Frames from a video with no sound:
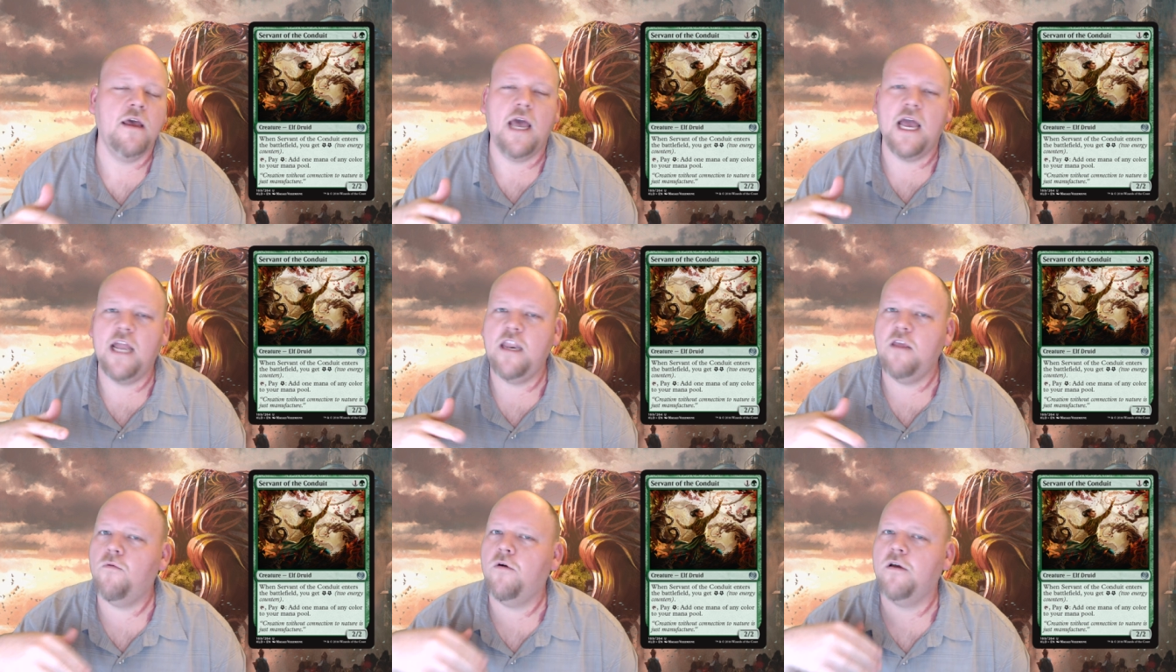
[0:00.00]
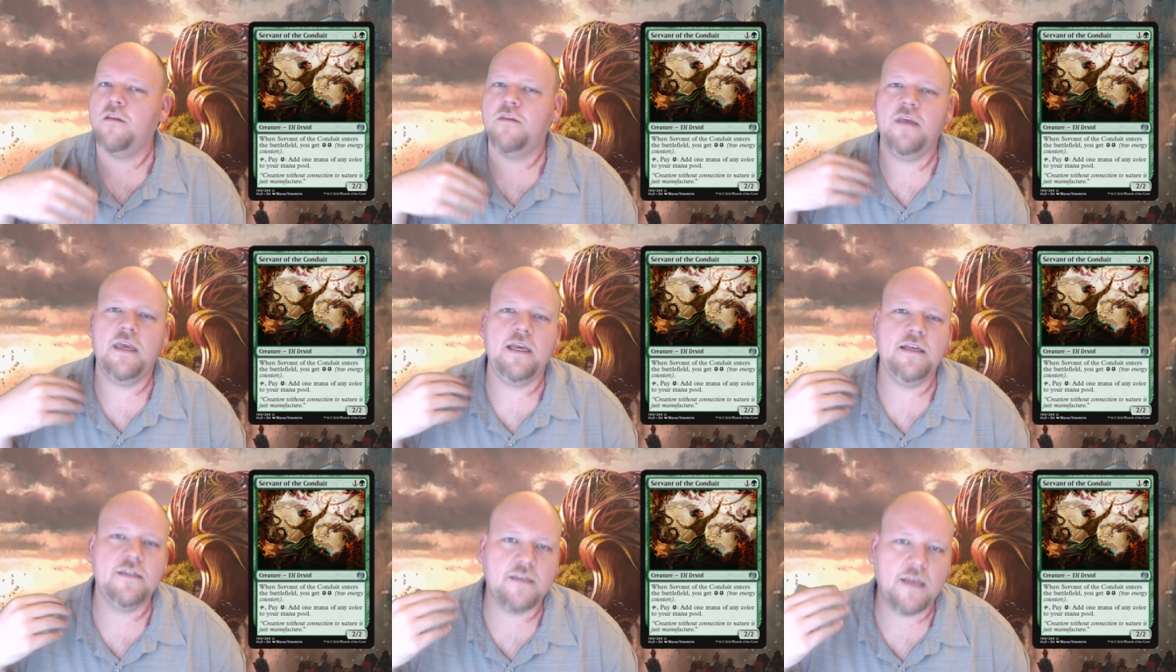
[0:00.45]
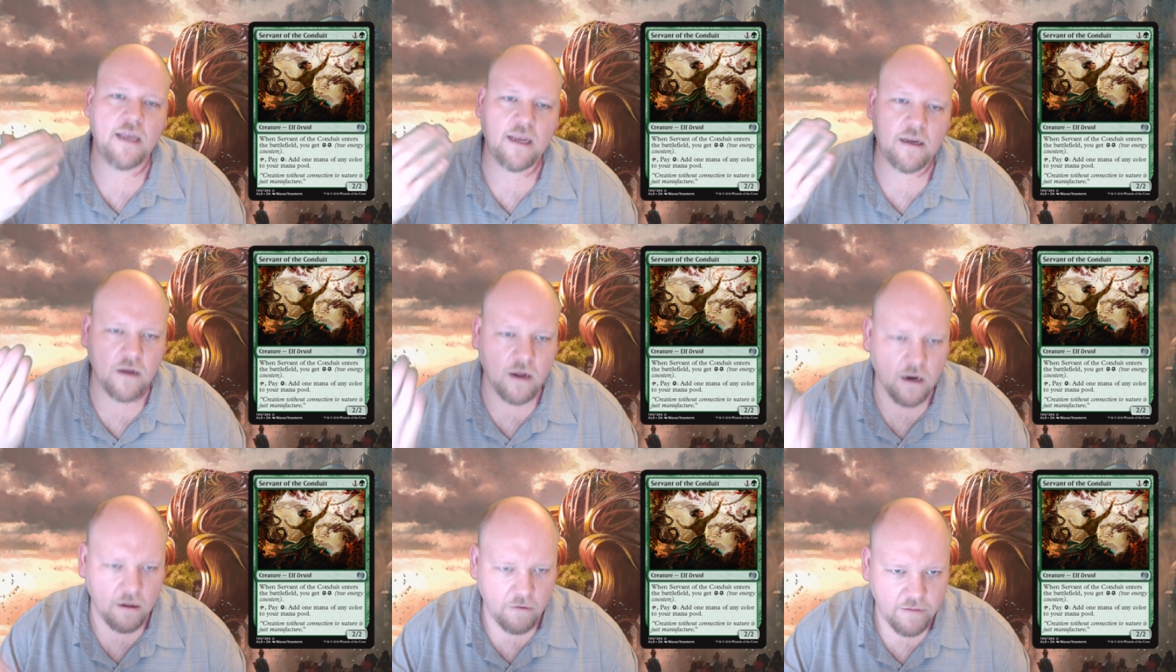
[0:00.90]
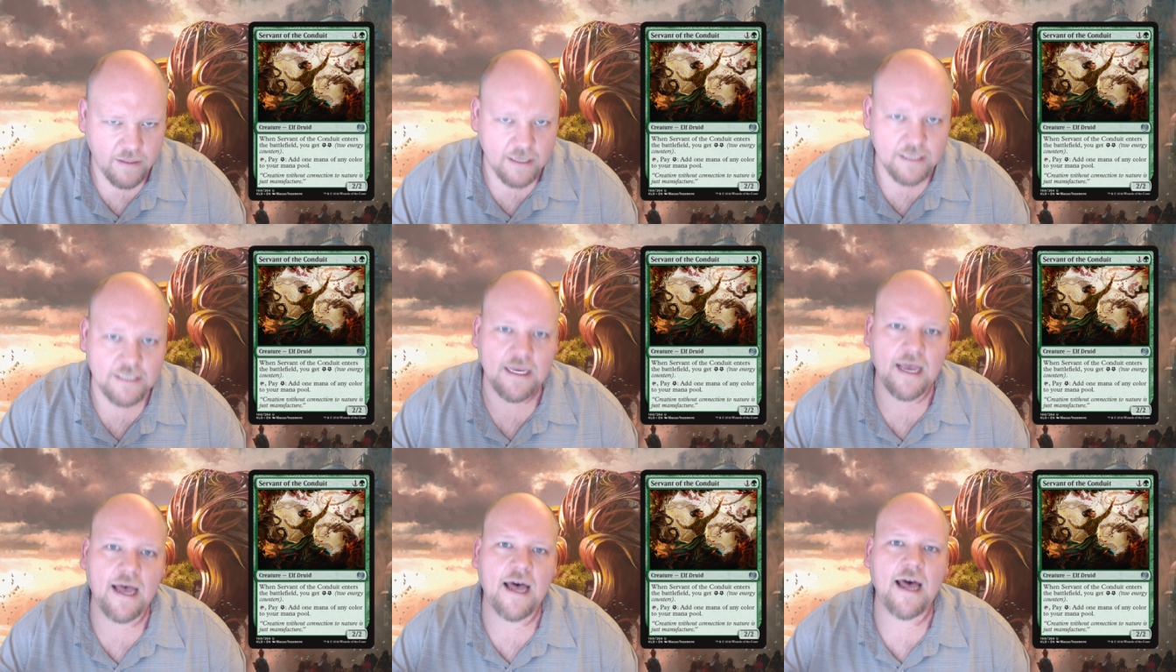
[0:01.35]
and you want things like not only this
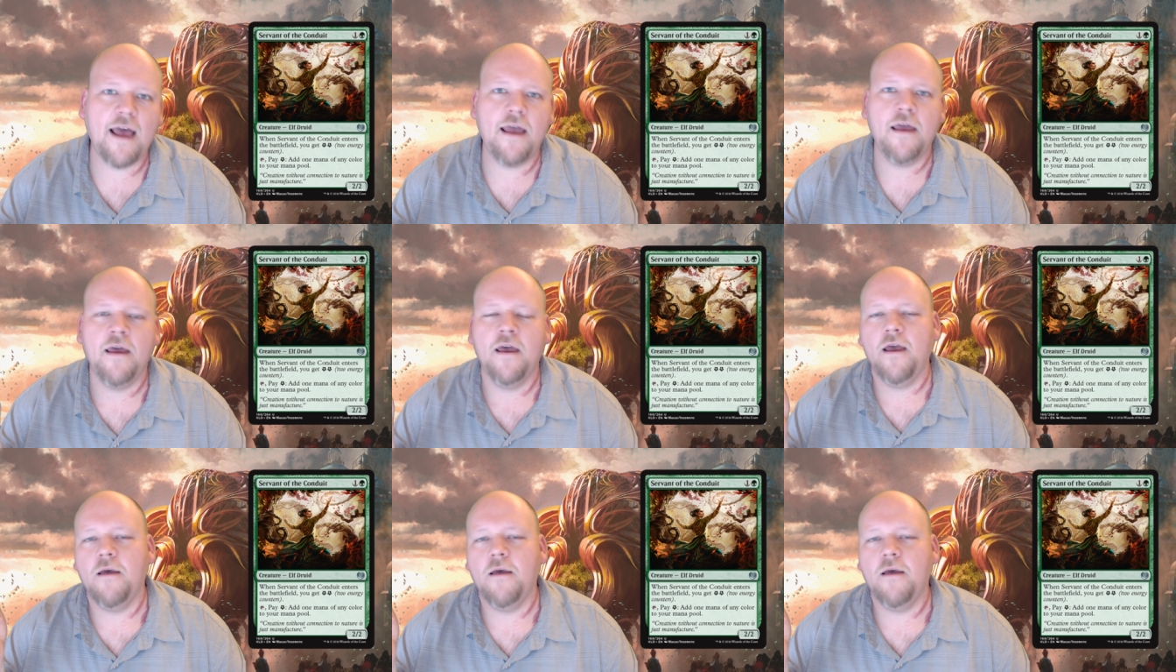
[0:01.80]
guy,